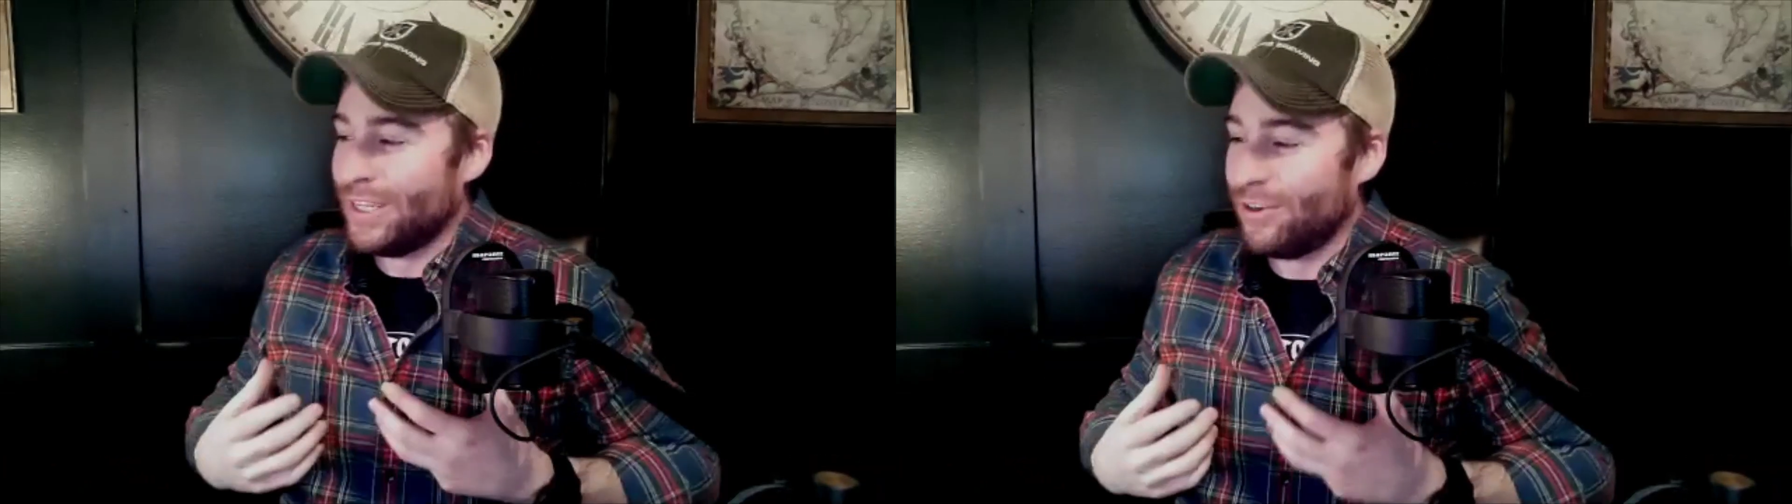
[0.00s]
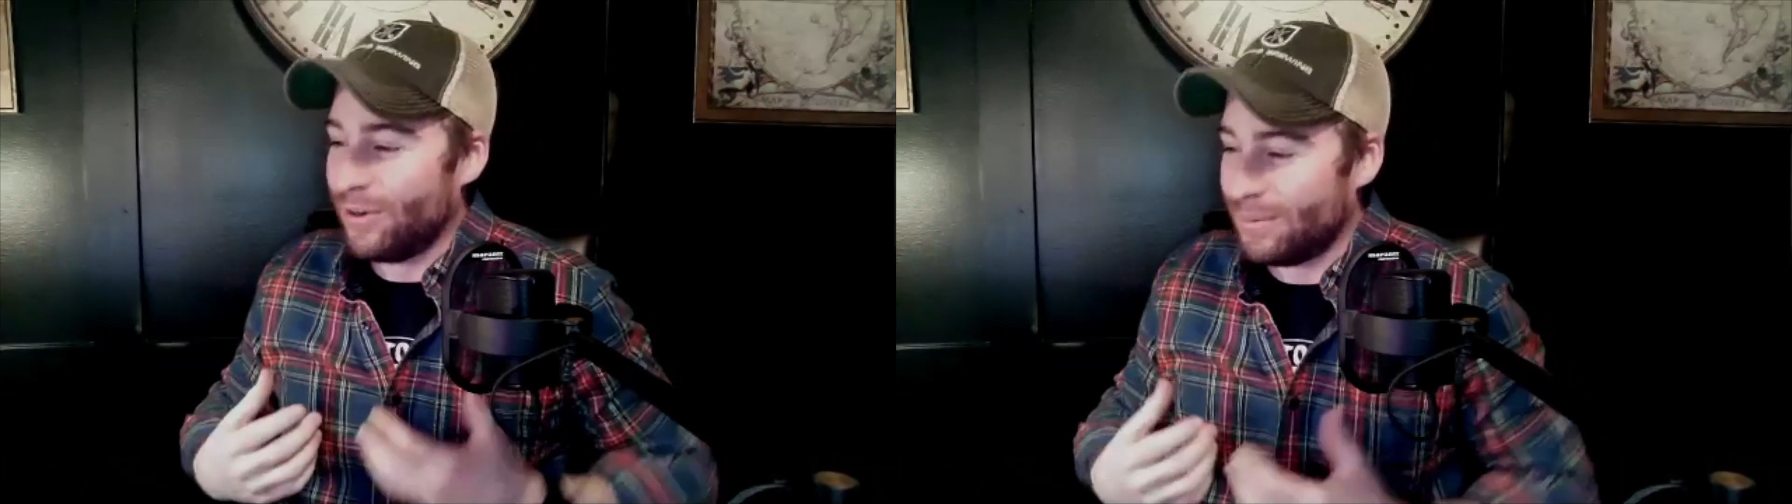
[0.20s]

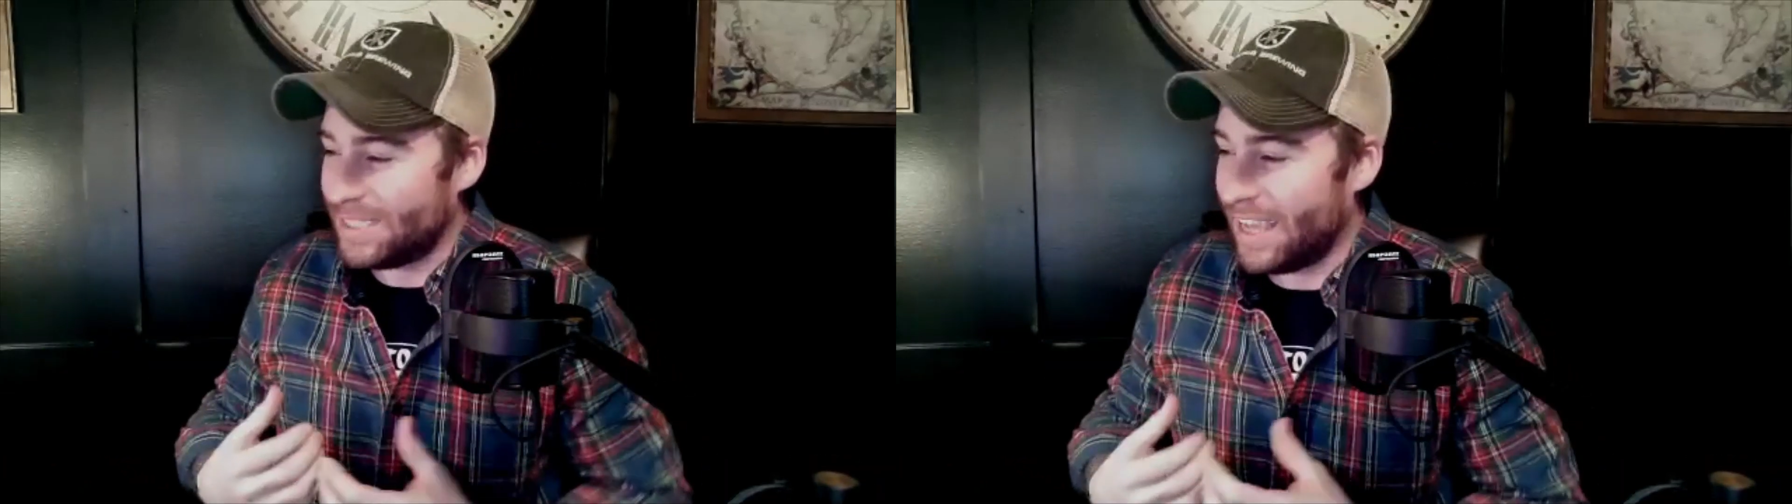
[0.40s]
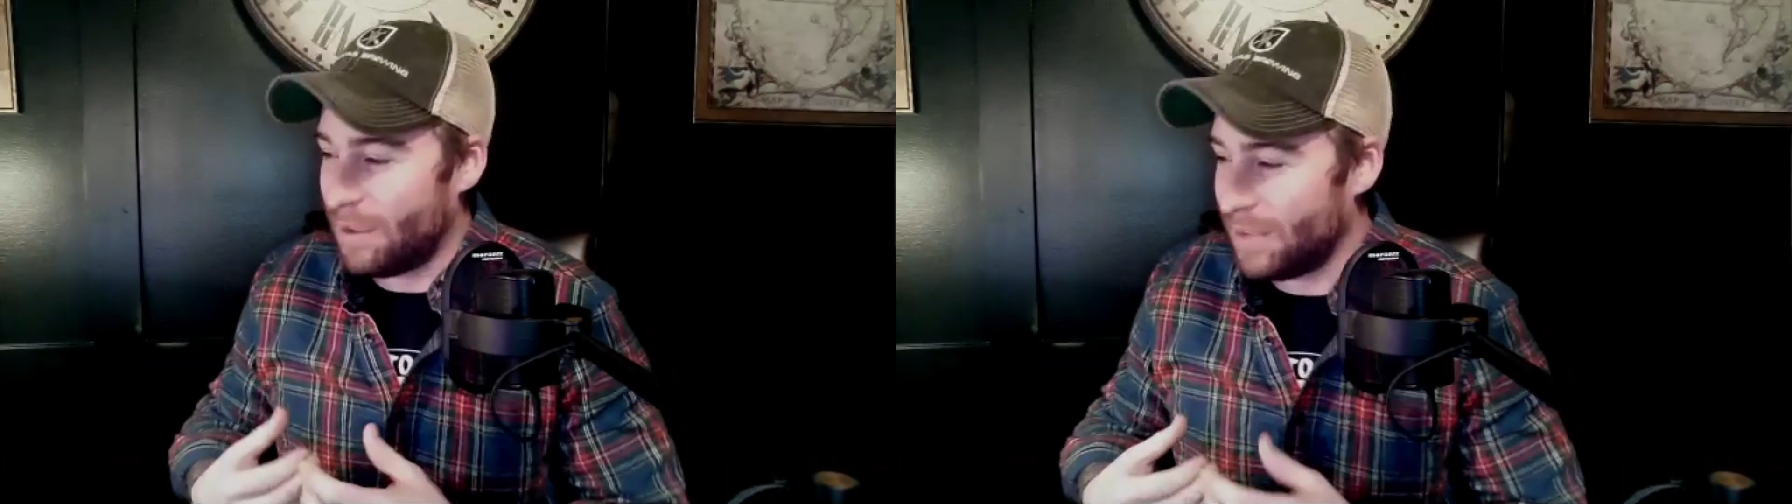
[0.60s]
You know what I'm
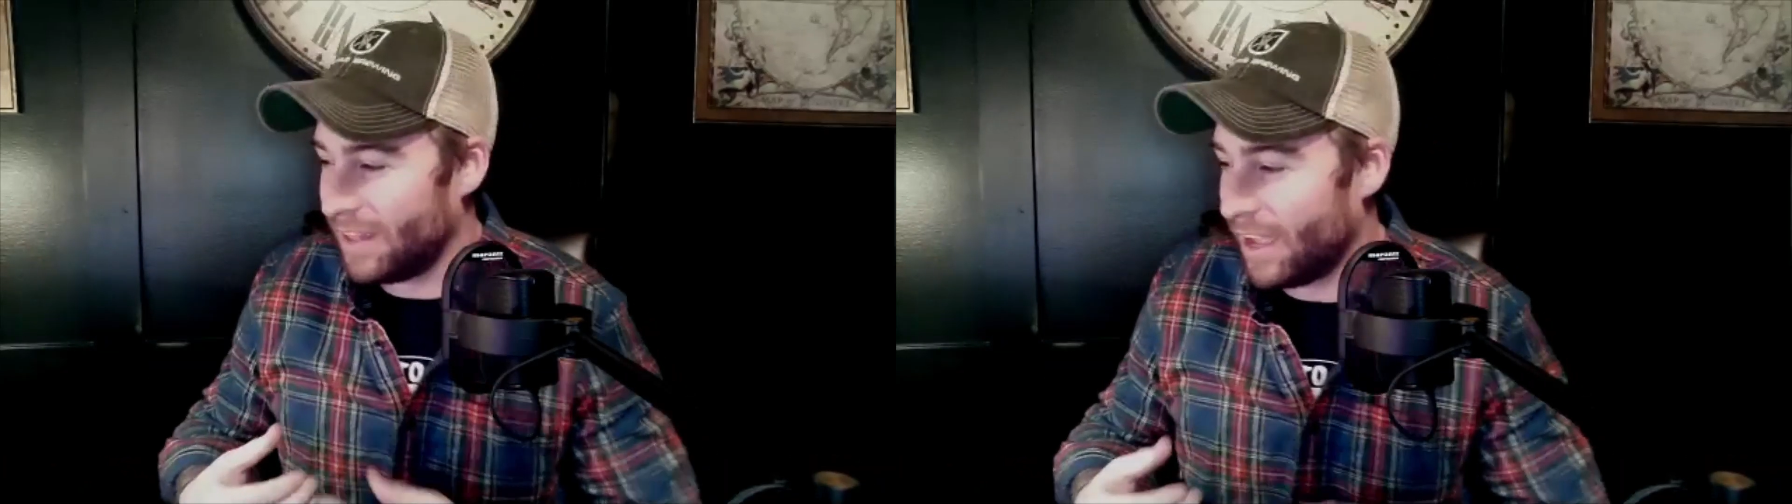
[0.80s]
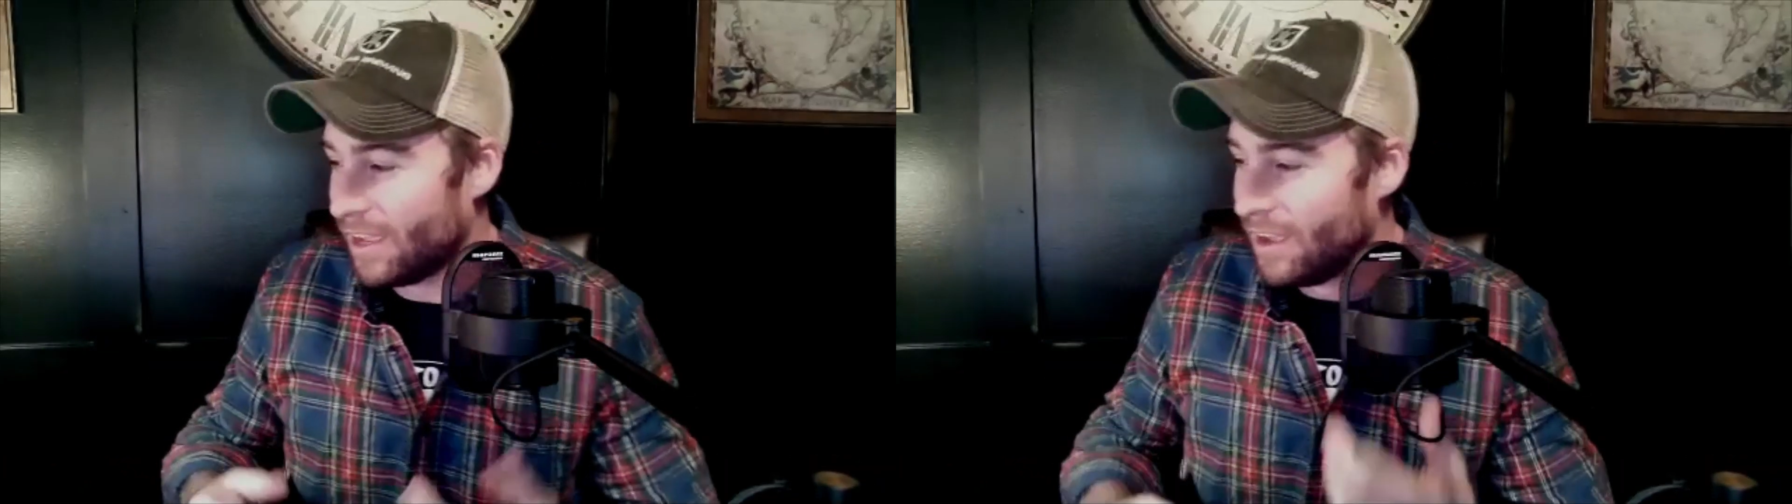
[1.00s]
saying? Be
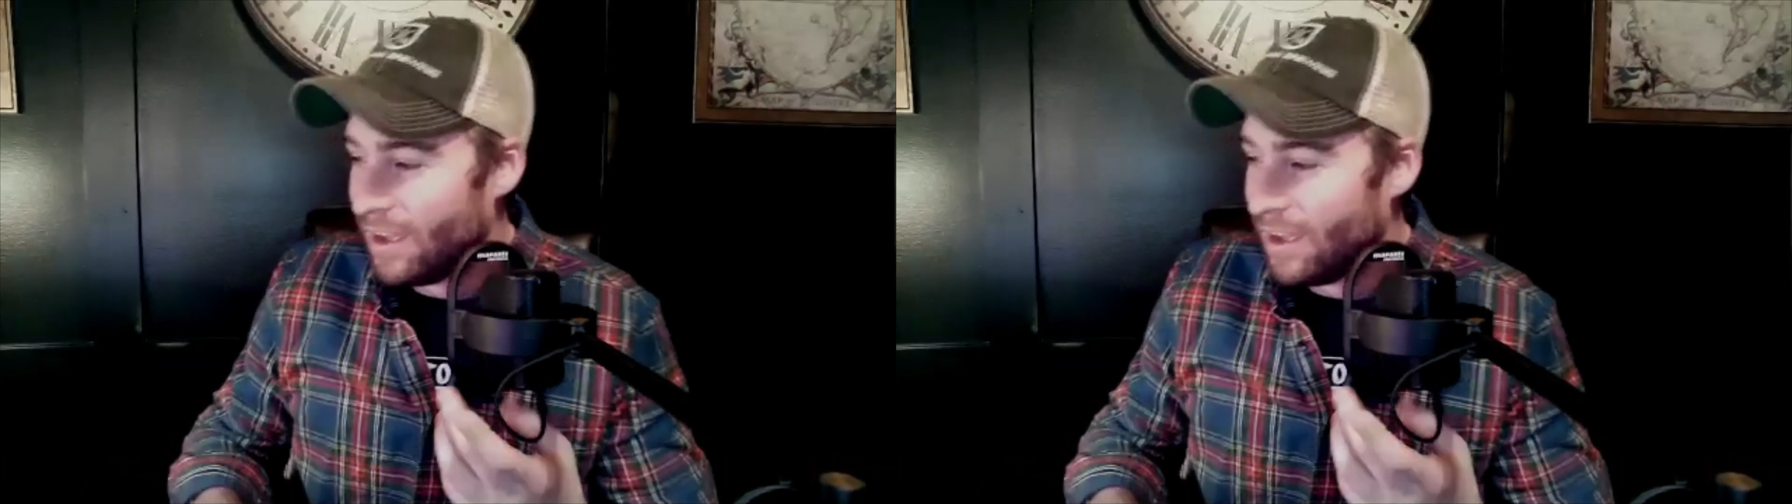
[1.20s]
like